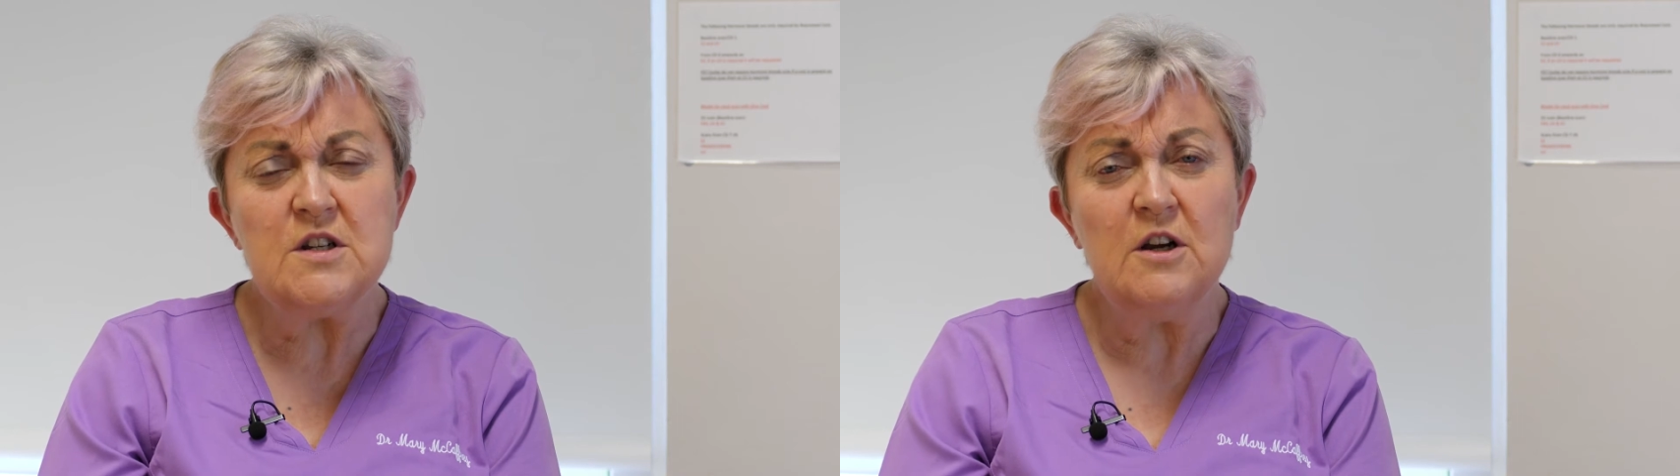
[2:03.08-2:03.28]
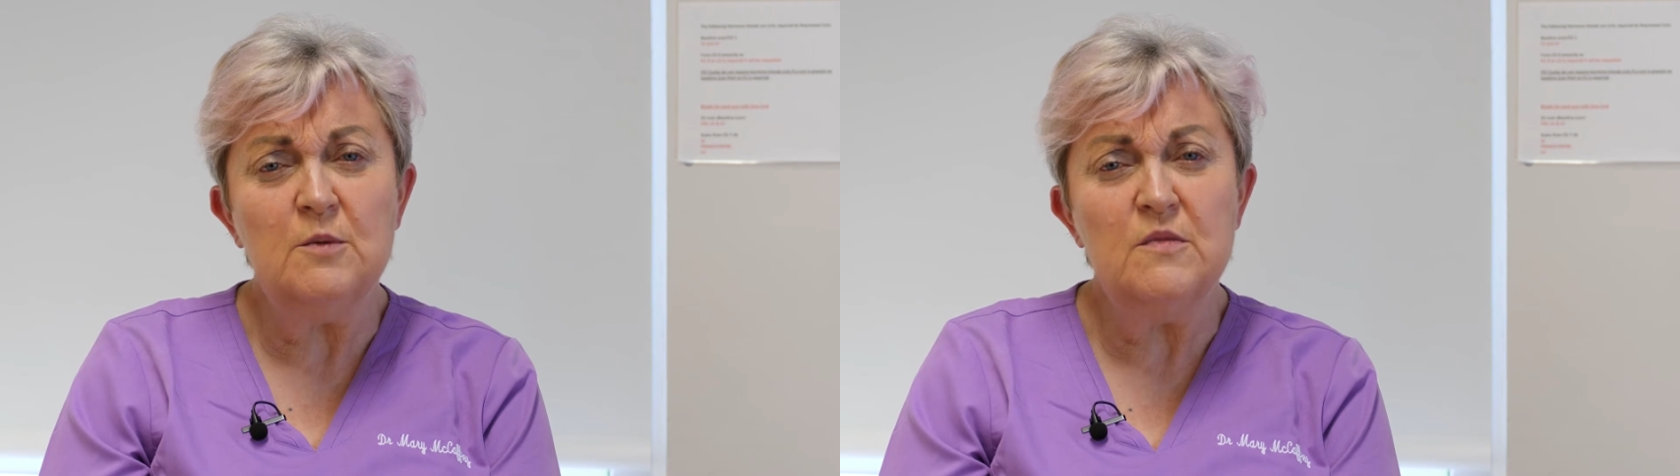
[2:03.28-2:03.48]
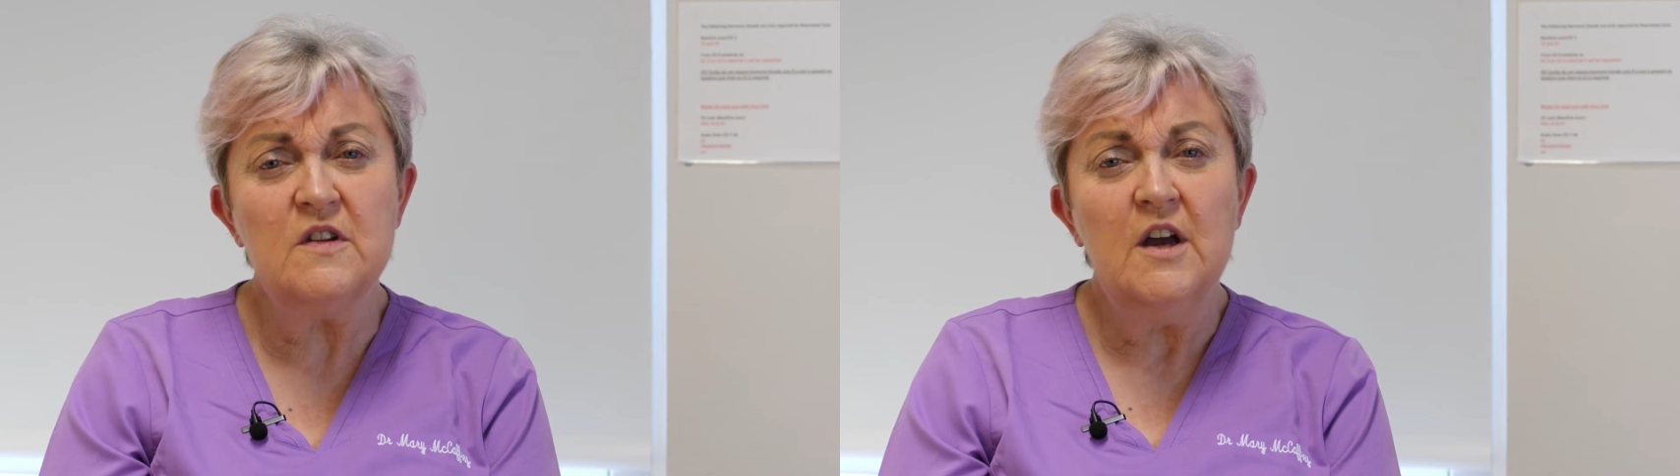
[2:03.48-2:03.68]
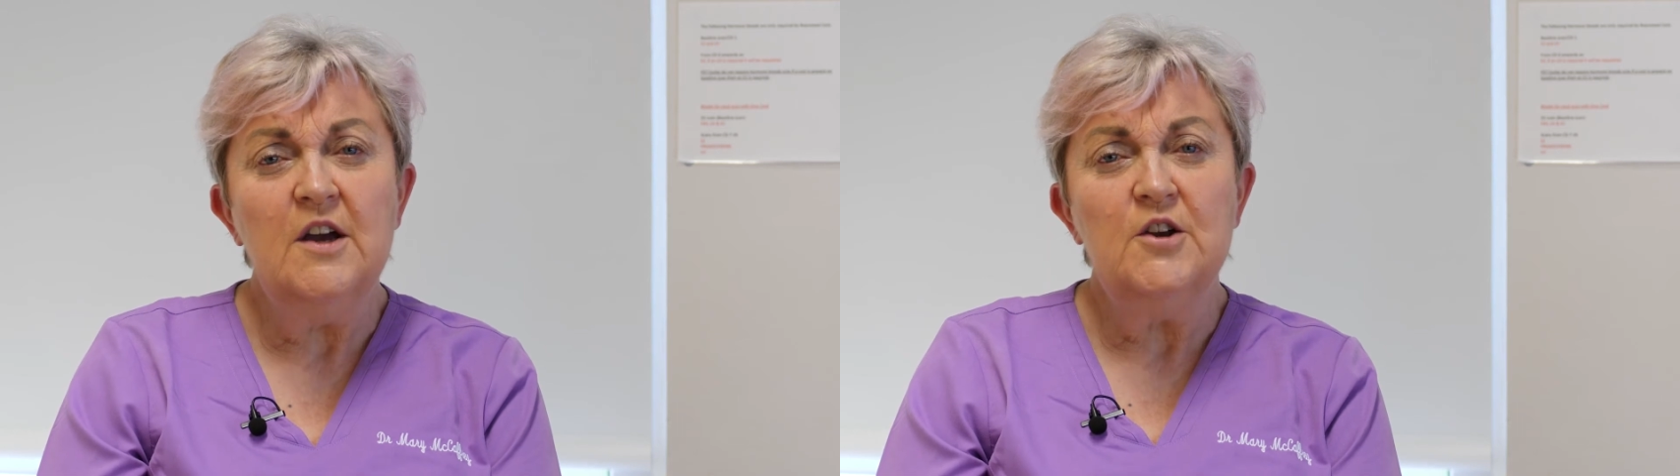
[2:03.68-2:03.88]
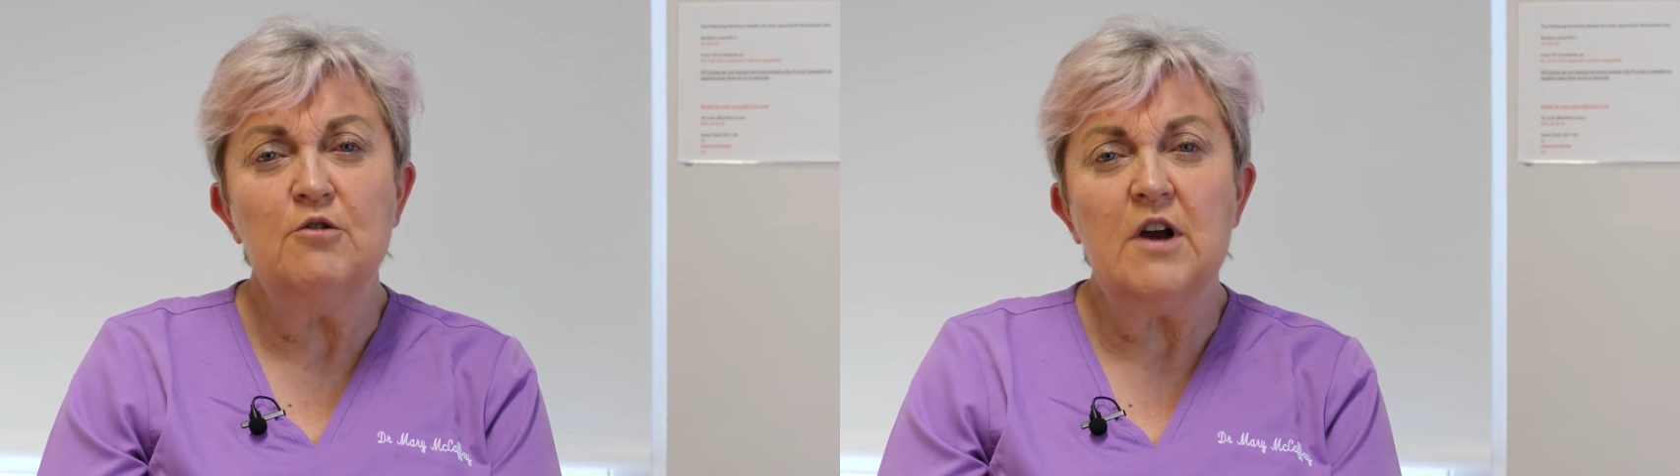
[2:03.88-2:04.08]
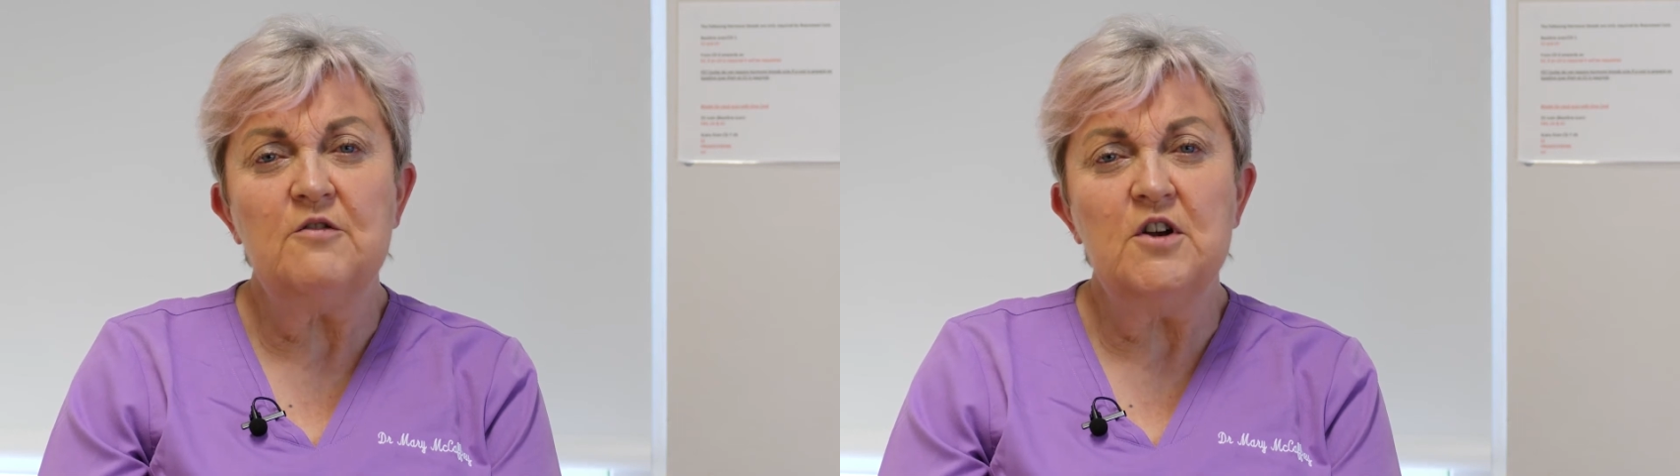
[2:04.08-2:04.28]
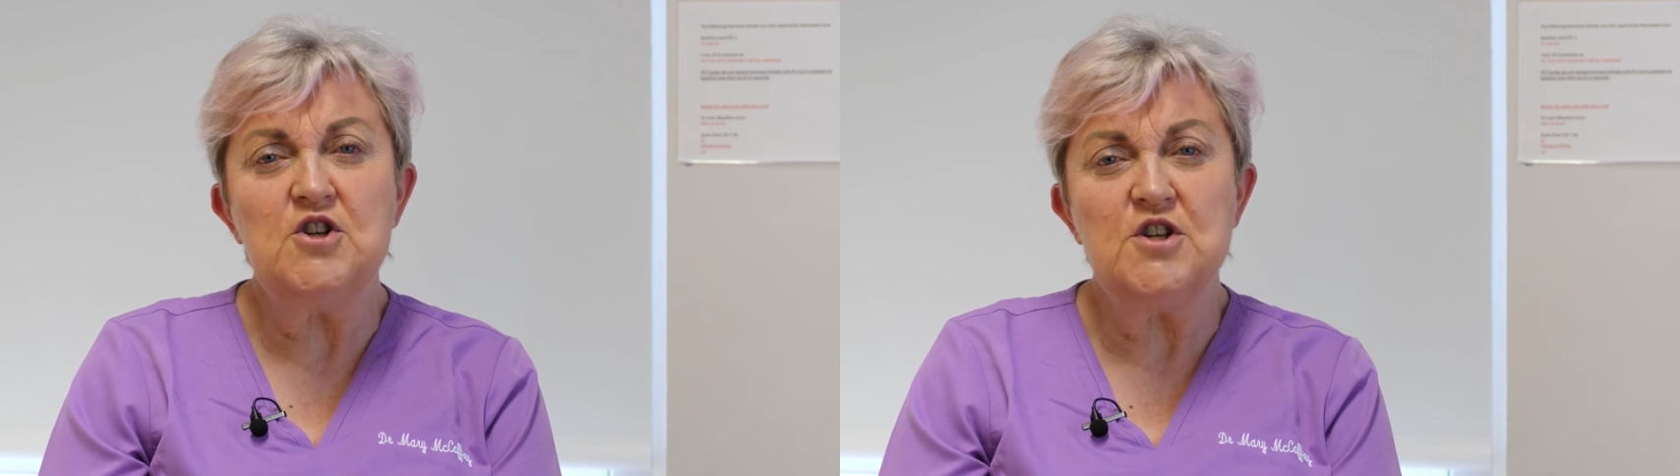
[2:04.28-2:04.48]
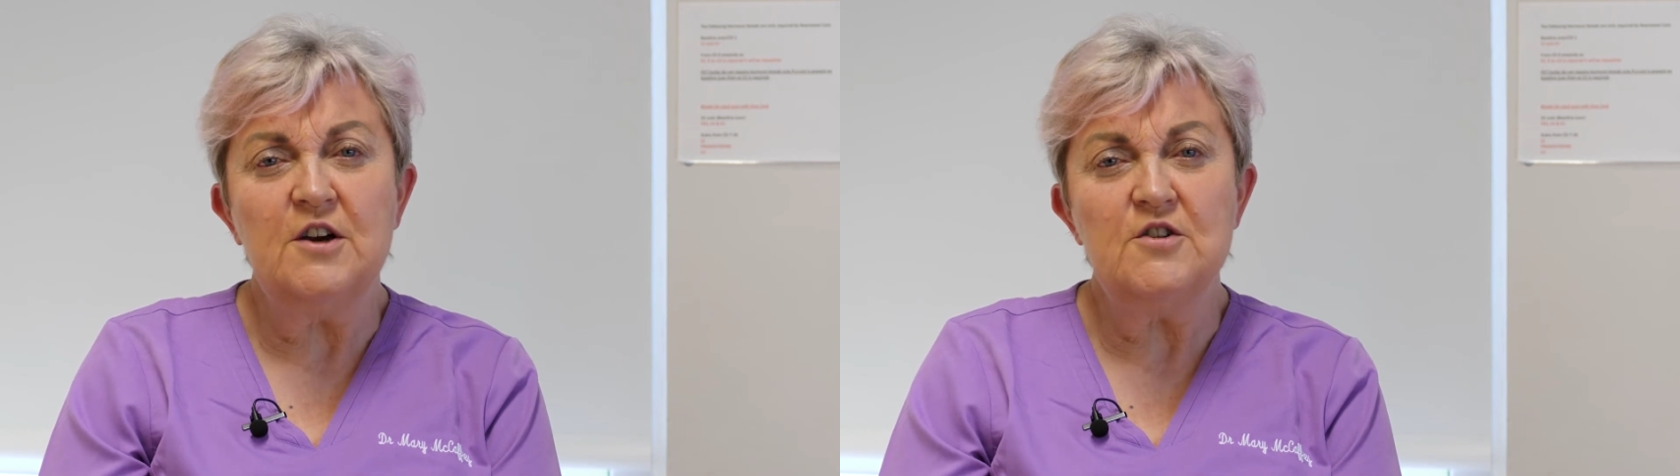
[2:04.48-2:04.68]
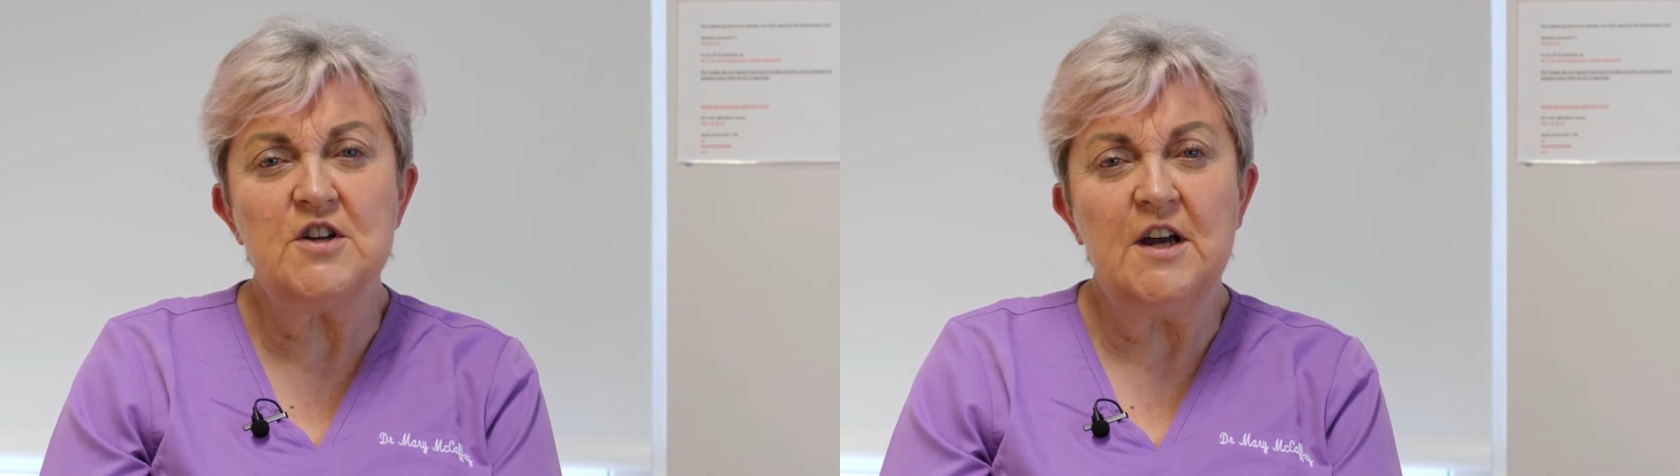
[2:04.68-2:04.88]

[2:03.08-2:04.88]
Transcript: times, you're having shared